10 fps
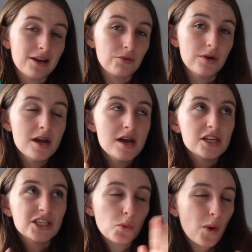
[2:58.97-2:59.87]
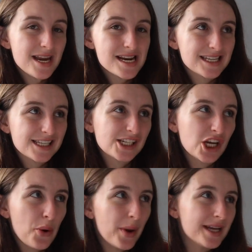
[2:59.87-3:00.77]
a little
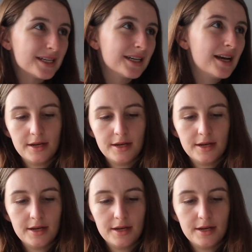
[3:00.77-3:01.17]
sweetness to it.